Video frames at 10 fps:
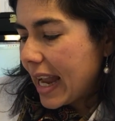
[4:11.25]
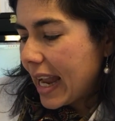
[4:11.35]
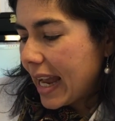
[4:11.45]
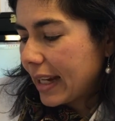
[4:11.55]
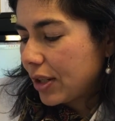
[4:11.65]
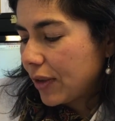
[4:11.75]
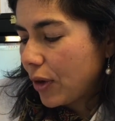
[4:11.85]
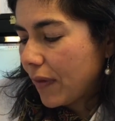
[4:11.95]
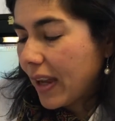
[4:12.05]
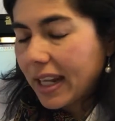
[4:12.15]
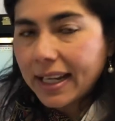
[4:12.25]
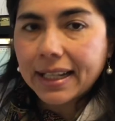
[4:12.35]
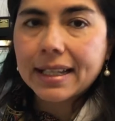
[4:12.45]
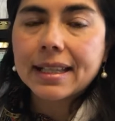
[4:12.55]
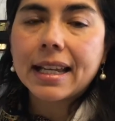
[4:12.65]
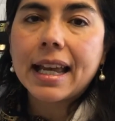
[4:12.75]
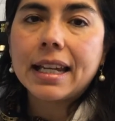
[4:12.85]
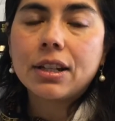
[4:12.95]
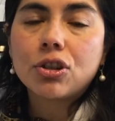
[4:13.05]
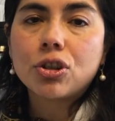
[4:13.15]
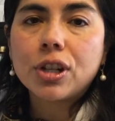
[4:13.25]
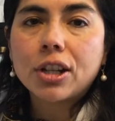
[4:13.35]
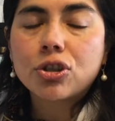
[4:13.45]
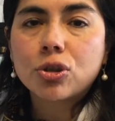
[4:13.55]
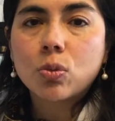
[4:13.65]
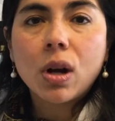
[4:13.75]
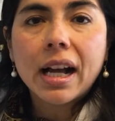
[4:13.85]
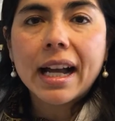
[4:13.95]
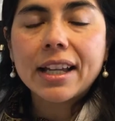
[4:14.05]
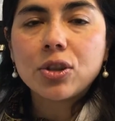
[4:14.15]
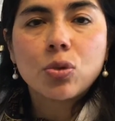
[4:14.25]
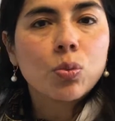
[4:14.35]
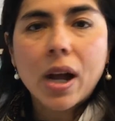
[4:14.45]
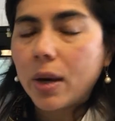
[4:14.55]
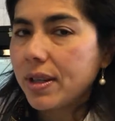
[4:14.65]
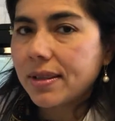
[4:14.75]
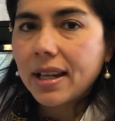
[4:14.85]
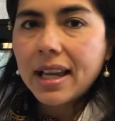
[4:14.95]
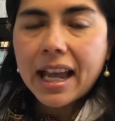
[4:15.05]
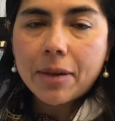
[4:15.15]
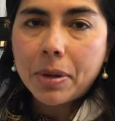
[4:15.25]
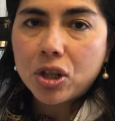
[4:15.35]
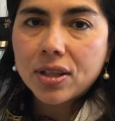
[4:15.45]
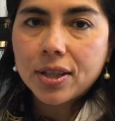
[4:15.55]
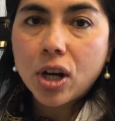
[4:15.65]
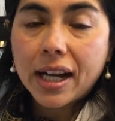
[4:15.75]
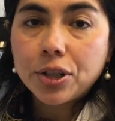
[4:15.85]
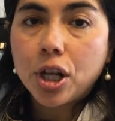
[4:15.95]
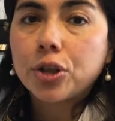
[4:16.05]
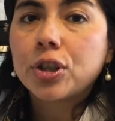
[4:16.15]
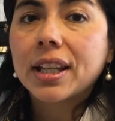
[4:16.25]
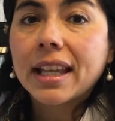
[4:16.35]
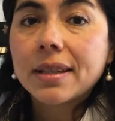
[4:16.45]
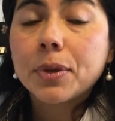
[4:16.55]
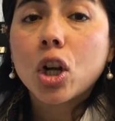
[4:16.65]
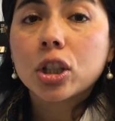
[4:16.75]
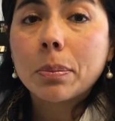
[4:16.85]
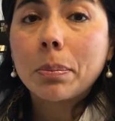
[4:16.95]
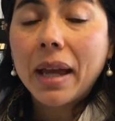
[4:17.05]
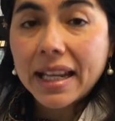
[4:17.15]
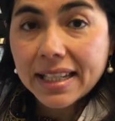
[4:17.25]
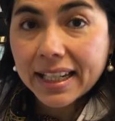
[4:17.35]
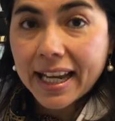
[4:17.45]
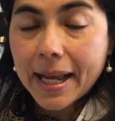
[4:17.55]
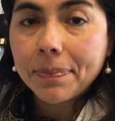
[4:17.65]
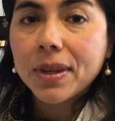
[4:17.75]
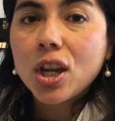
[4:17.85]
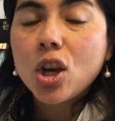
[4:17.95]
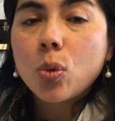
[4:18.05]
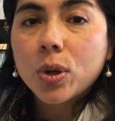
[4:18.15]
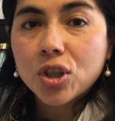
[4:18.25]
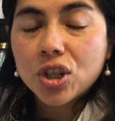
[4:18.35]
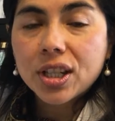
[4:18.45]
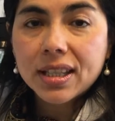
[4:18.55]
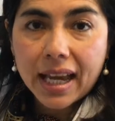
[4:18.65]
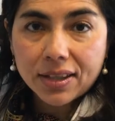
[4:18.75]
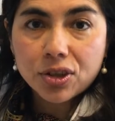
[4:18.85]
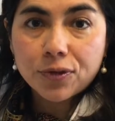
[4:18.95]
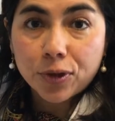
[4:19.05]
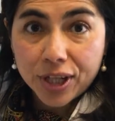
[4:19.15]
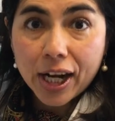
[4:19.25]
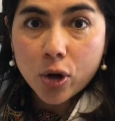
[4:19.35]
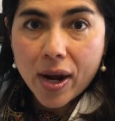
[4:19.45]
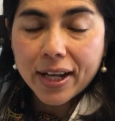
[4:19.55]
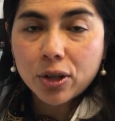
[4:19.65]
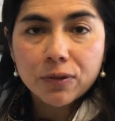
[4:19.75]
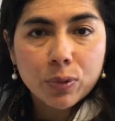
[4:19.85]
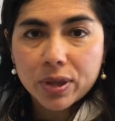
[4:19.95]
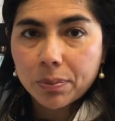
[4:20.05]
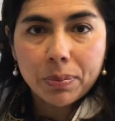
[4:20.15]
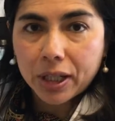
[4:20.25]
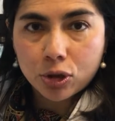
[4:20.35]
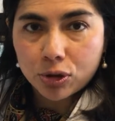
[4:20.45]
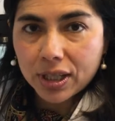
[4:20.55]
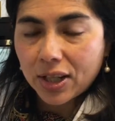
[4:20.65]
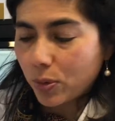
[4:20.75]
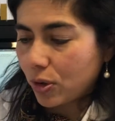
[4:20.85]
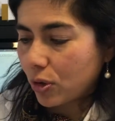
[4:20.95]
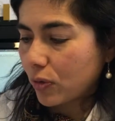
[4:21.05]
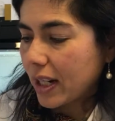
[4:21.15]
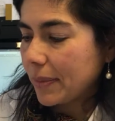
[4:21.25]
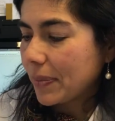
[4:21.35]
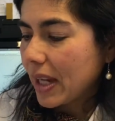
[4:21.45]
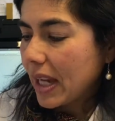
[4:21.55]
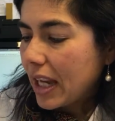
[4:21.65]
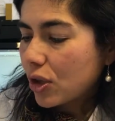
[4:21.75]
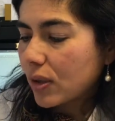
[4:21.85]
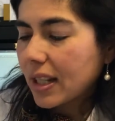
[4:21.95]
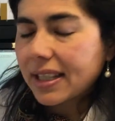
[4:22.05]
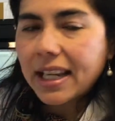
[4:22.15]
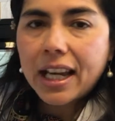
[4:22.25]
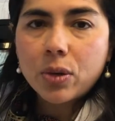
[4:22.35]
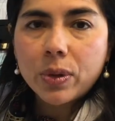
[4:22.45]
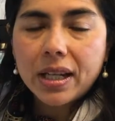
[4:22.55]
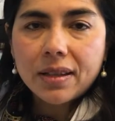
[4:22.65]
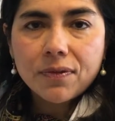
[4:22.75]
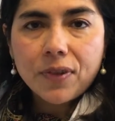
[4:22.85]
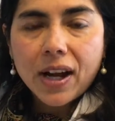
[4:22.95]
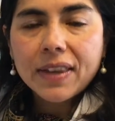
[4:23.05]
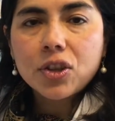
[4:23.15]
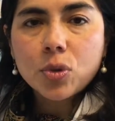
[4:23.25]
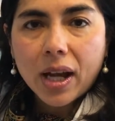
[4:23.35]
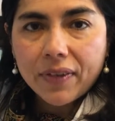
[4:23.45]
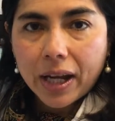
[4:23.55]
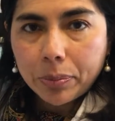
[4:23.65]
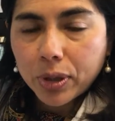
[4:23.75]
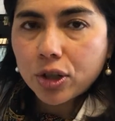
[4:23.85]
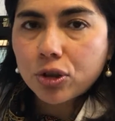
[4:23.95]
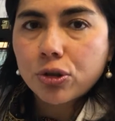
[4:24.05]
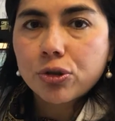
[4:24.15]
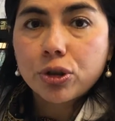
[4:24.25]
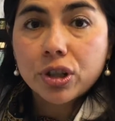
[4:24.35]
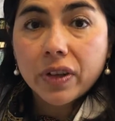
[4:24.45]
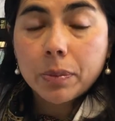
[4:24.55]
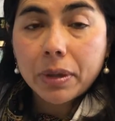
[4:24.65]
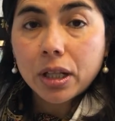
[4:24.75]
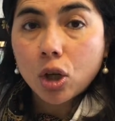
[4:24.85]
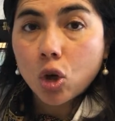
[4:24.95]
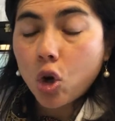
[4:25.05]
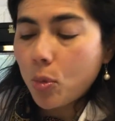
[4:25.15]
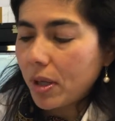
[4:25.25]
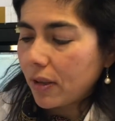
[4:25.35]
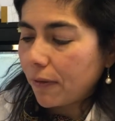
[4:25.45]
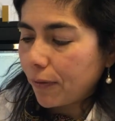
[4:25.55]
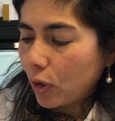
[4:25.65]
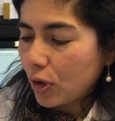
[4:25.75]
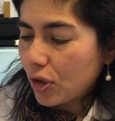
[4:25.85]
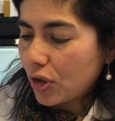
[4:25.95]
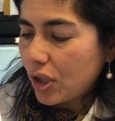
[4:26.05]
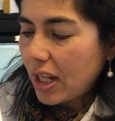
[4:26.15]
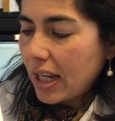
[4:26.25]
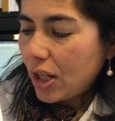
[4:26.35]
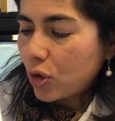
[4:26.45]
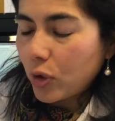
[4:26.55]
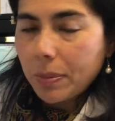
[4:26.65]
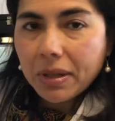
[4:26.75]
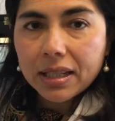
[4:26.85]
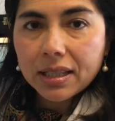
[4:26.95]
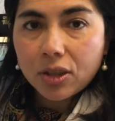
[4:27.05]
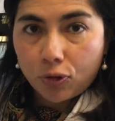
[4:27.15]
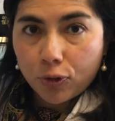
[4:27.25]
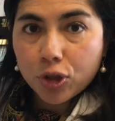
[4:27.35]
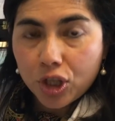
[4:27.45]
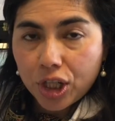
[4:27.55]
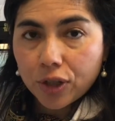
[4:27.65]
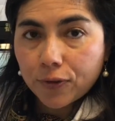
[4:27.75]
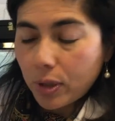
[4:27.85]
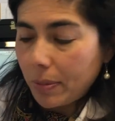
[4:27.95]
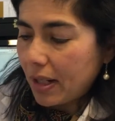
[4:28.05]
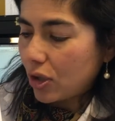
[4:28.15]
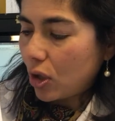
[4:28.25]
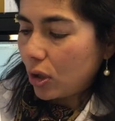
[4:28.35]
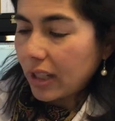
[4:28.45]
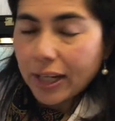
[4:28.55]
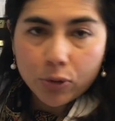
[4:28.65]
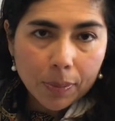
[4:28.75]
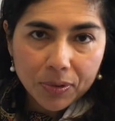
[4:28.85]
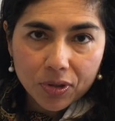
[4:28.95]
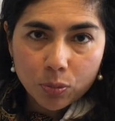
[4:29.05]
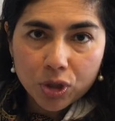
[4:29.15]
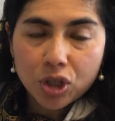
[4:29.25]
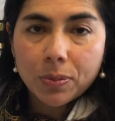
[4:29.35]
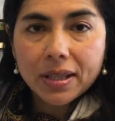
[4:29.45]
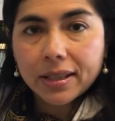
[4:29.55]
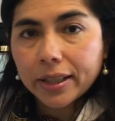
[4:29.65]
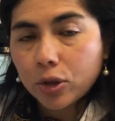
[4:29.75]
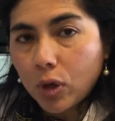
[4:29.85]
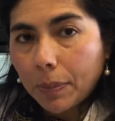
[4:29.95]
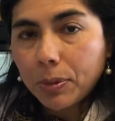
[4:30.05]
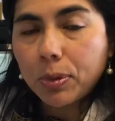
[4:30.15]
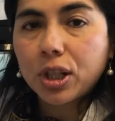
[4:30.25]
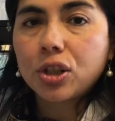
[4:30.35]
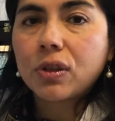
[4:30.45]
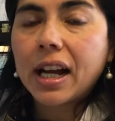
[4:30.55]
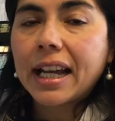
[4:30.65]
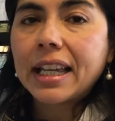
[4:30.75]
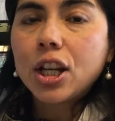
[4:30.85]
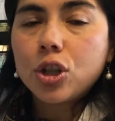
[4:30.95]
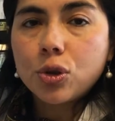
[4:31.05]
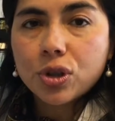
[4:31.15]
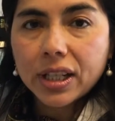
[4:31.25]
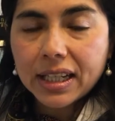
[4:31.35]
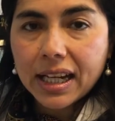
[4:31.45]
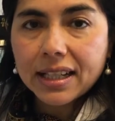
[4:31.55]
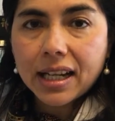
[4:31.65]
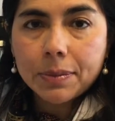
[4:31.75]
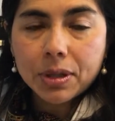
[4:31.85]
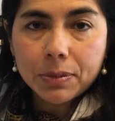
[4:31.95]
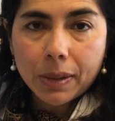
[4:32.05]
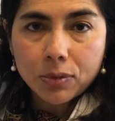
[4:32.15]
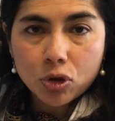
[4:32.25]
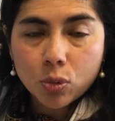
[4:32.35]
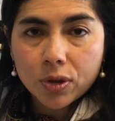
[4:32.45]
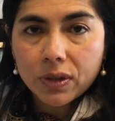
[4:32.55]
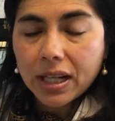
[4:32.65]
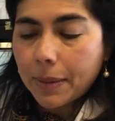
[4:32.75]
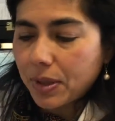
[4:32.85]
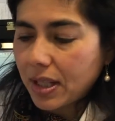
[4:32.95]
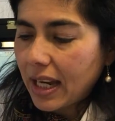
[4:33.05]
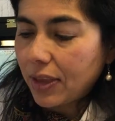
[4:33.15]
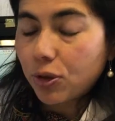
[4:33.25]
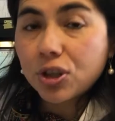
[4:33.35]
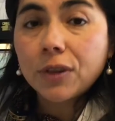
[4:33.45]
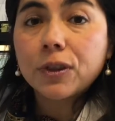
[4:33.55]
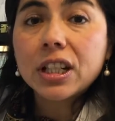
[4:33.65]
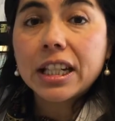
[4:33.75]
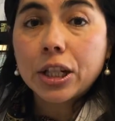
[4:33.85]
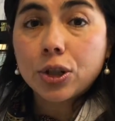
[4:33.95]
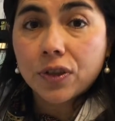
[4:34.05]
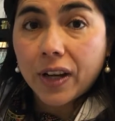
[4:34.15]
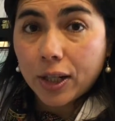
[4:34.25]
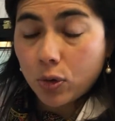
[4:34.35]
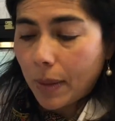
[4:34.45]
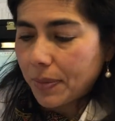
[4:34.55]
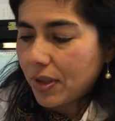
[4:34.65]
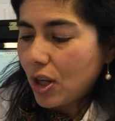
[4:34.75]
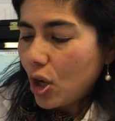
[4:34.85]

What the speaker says: And if you have headaches and you're not sure why, I always have patients see their eye doctor to get something called a pentacam, which tests for narrow angle with a picture test, which is great. So let's say we find that you have high pressures or you're developing glaucoma. The first tier of treatment is called eye drops, which is basically a drop you put in your eye, usually at nighttime, sometimes 2 or 3 times a day, and there's different tiers of eye drops.